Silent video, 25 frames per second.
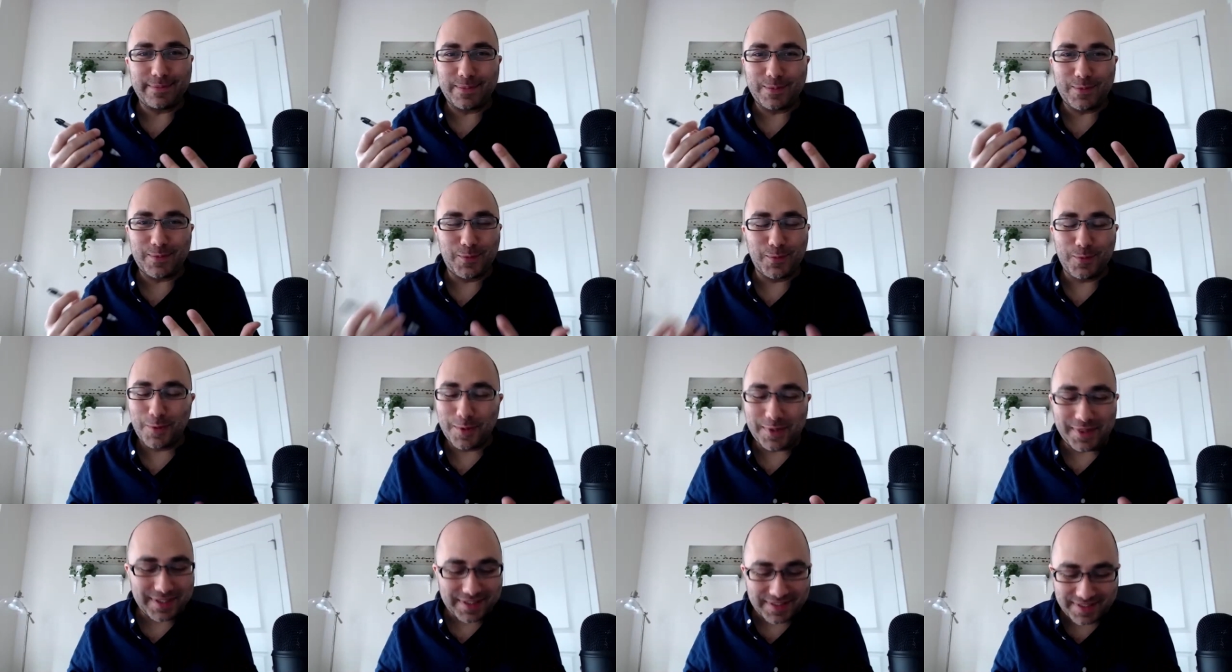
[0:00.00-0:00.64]

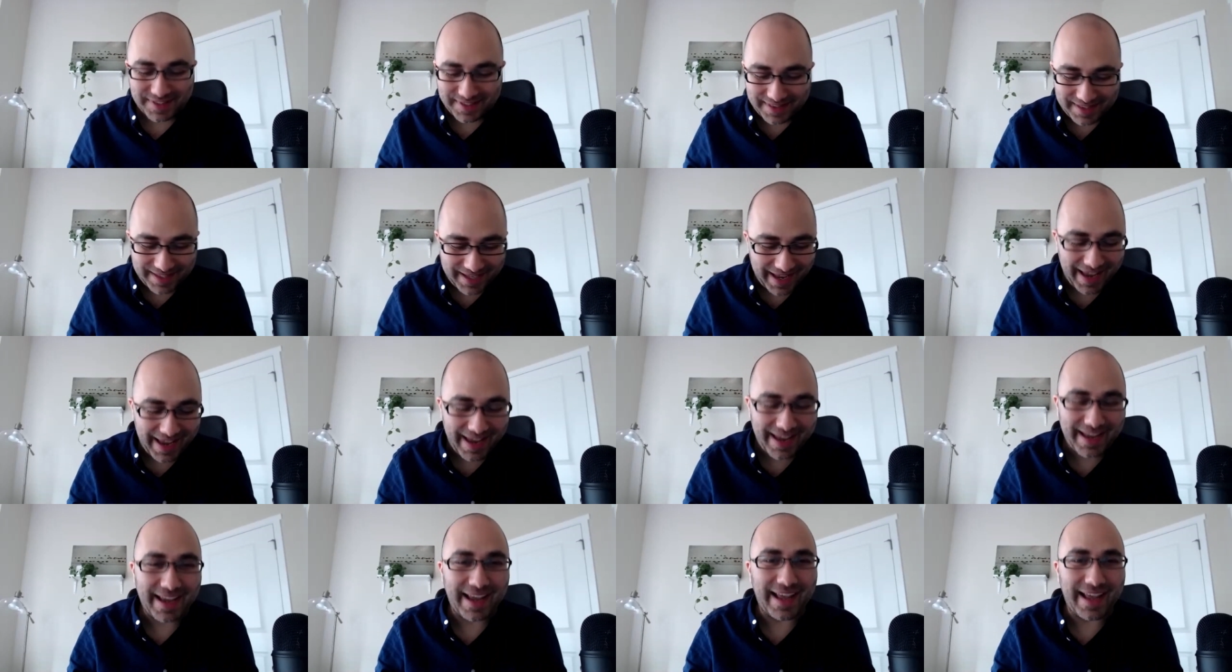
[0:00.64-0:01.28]
What does it
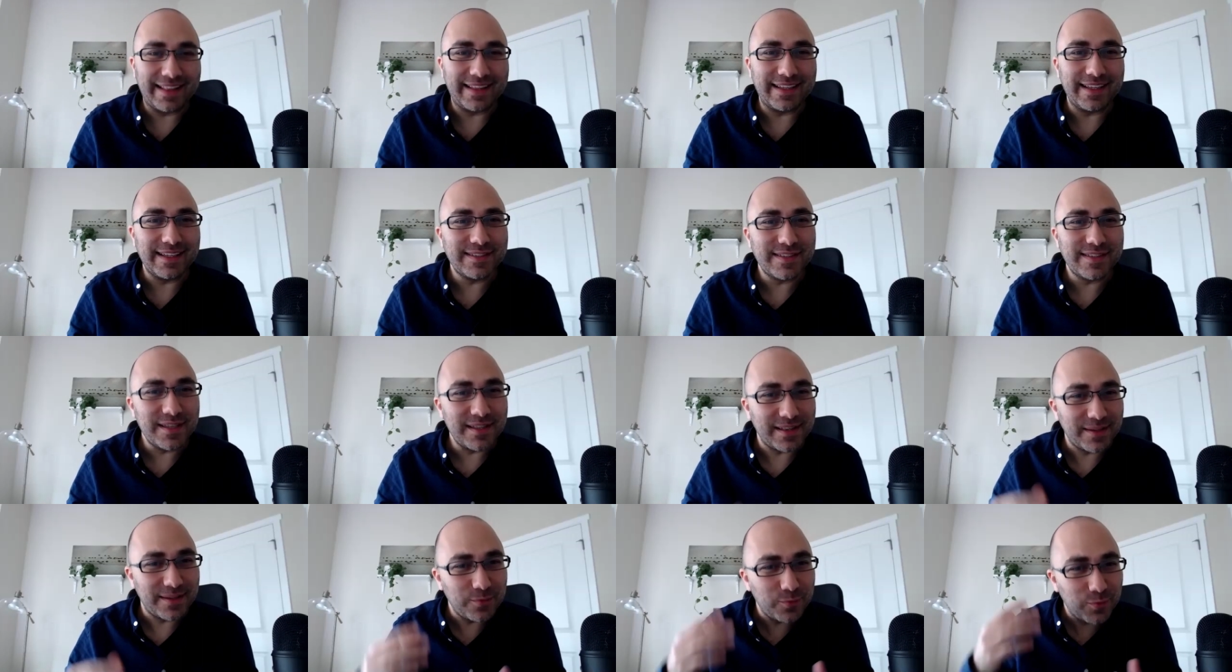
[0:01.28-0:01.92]
take, and is
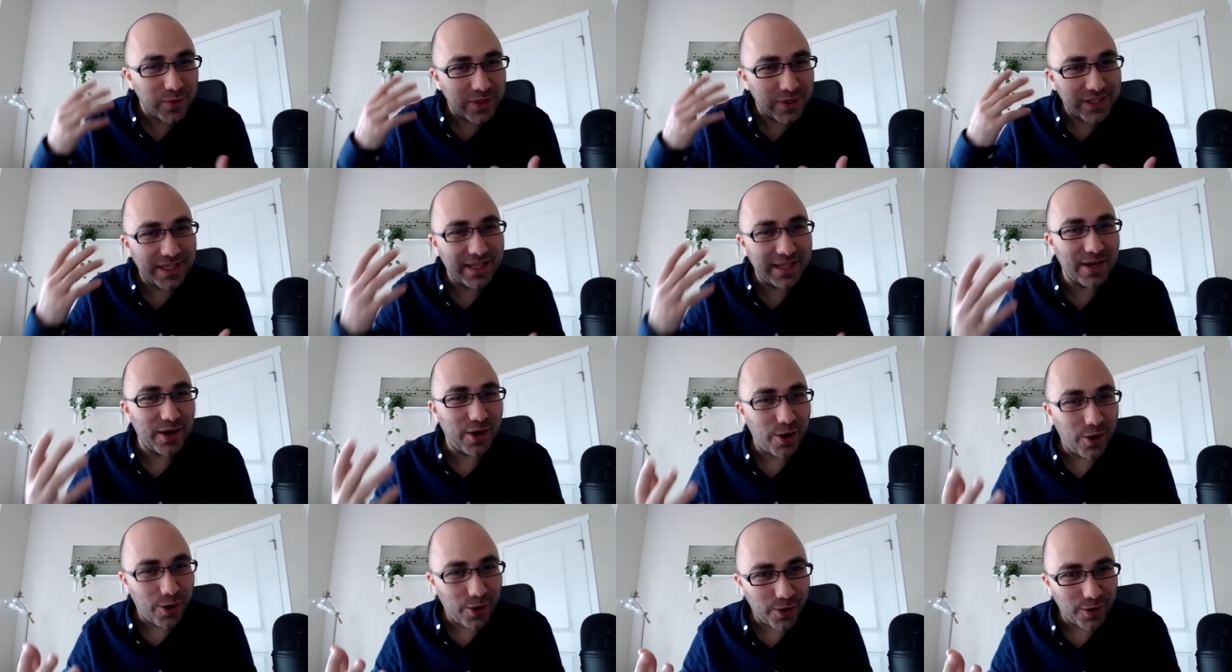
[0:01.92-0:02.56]
it really
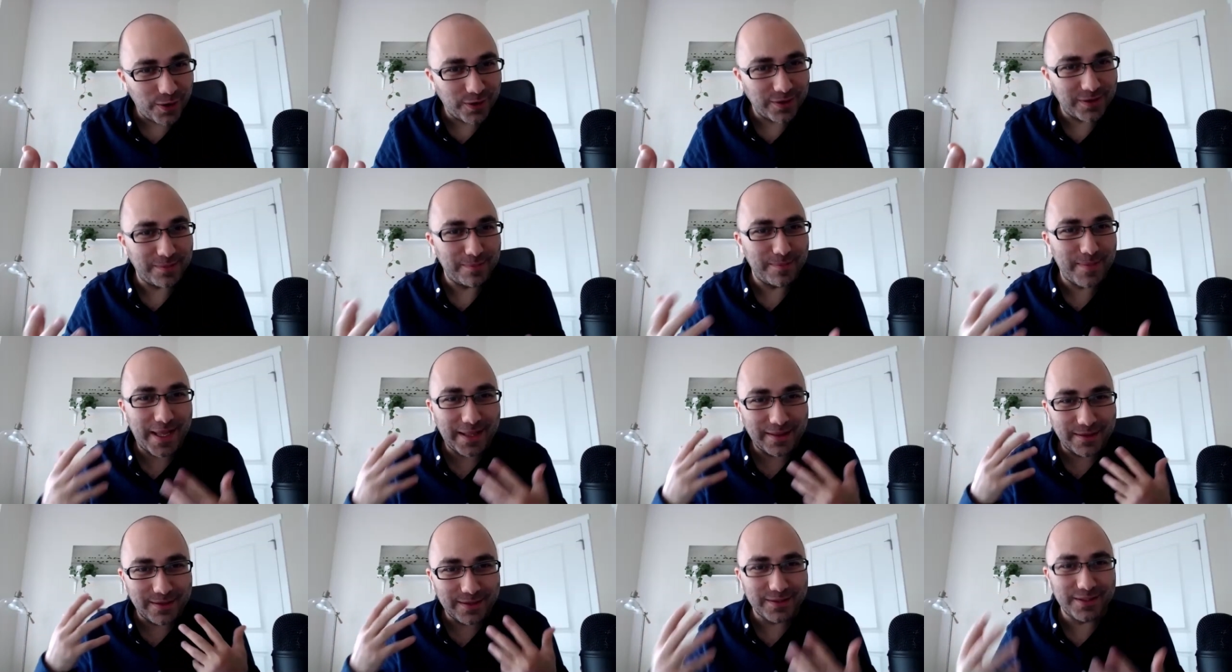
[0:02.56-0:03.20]
hard
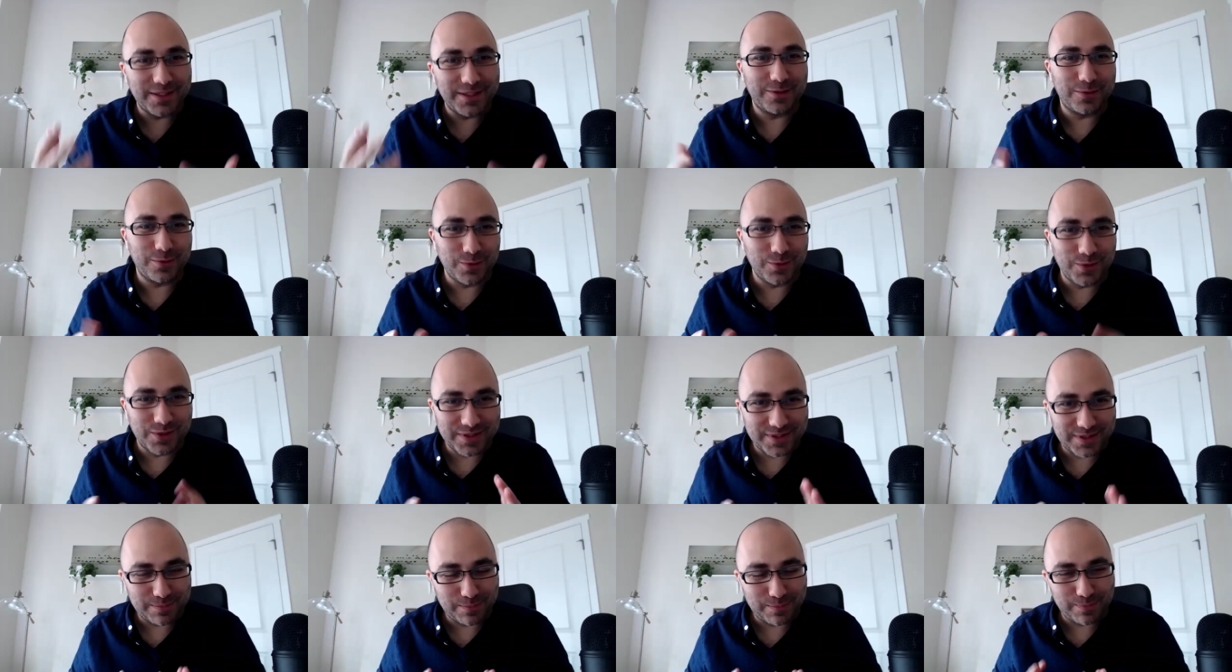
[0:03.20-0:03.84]
mentally to
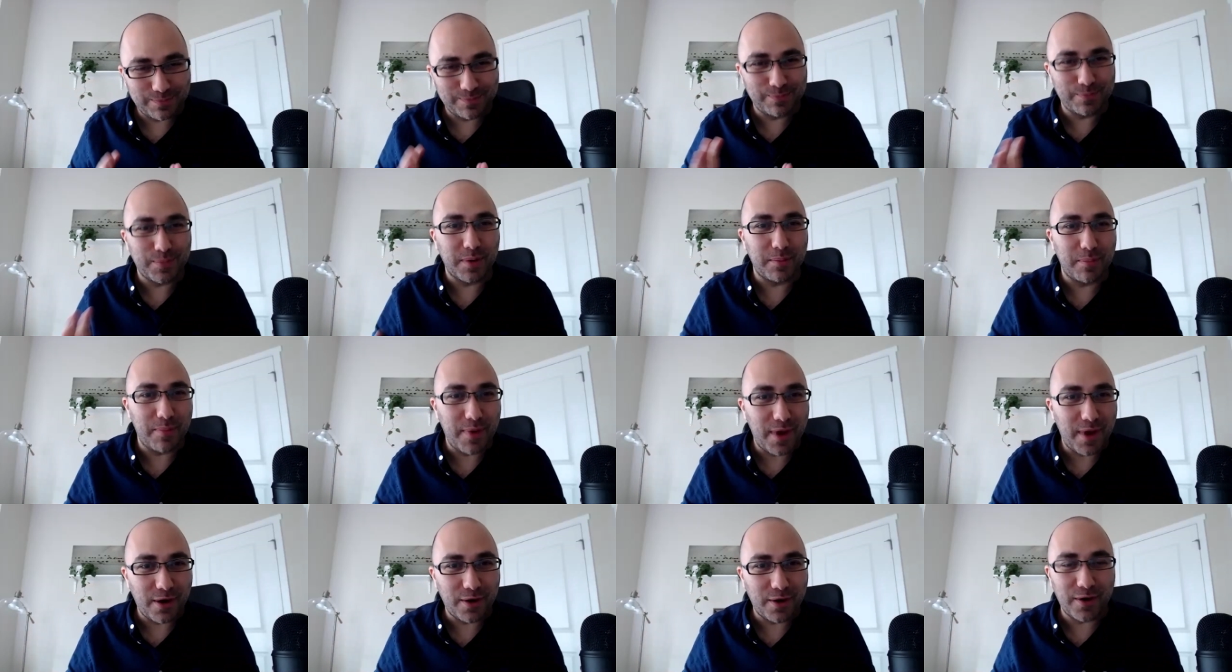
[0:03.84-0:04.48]
just
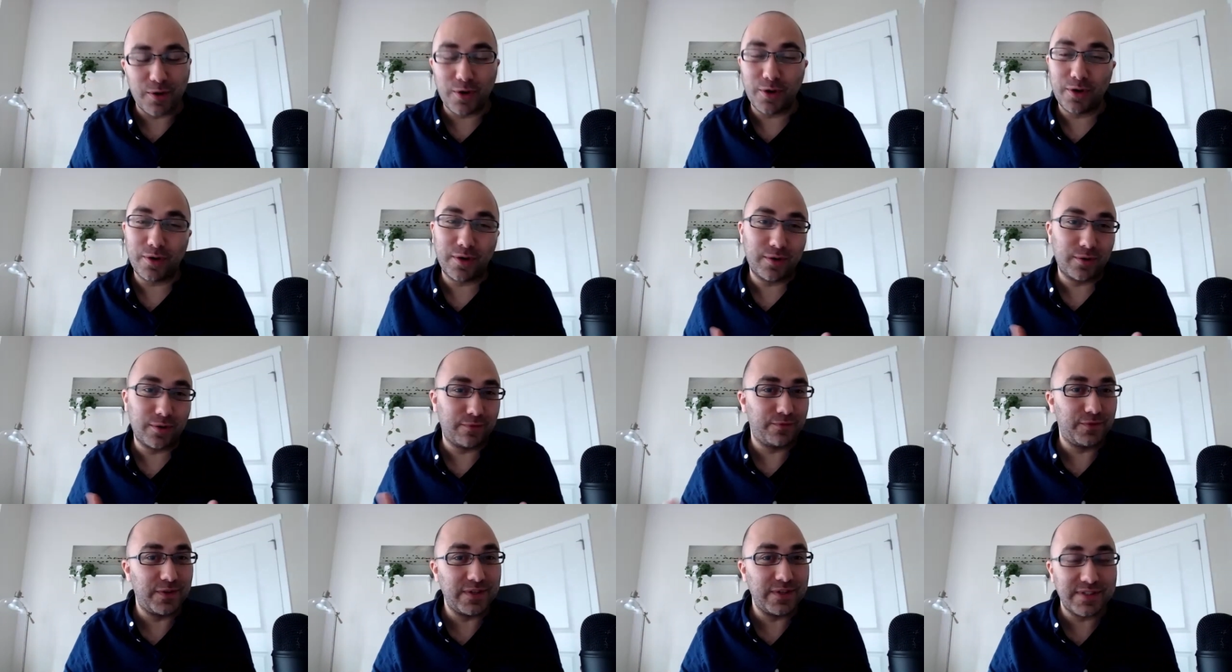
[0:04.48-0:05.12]
prepare,
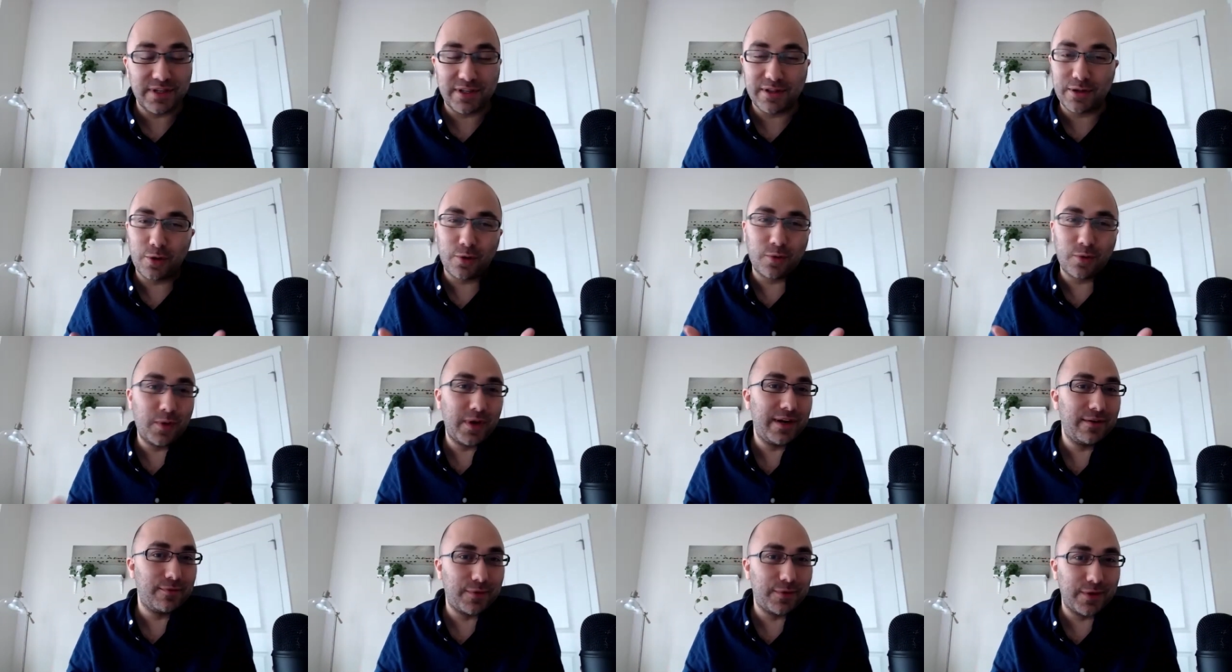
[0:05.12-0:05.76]
or physically, or
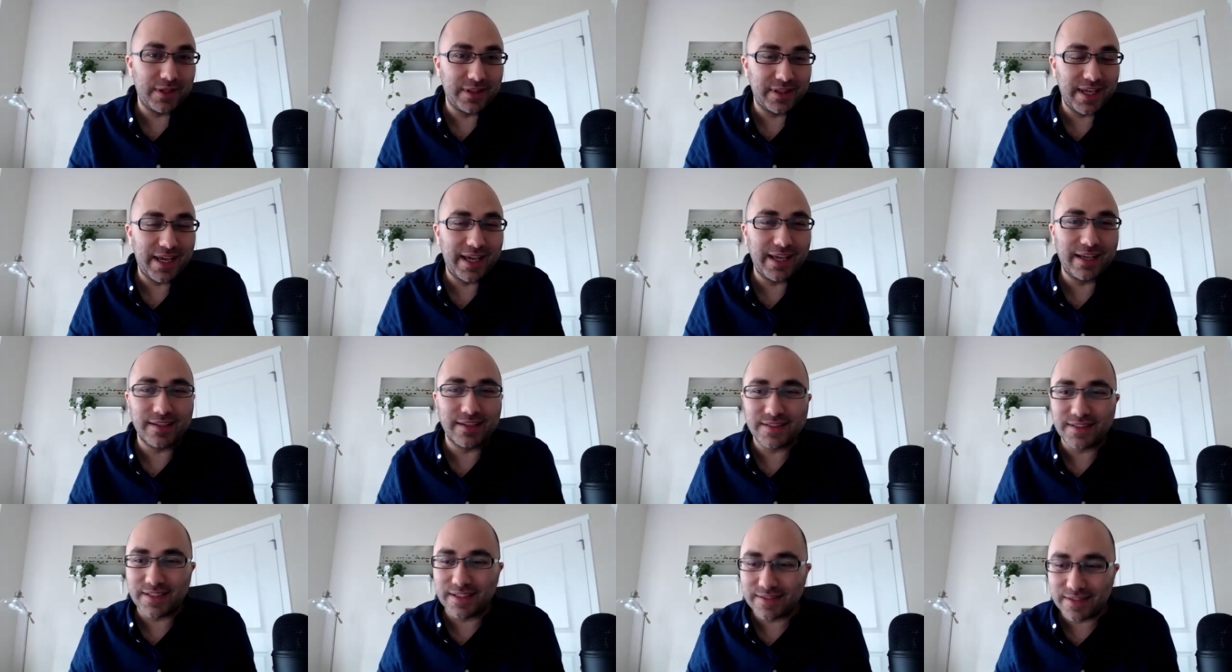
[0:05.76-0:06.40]
whatever it
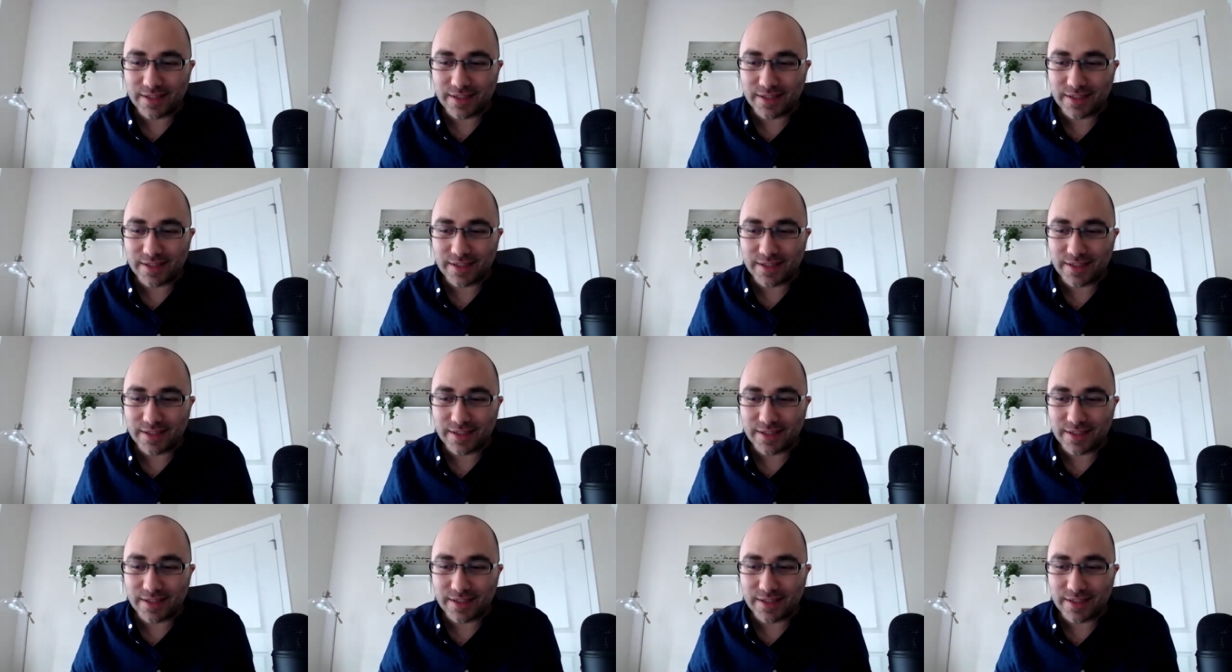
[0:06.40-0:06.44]
takes?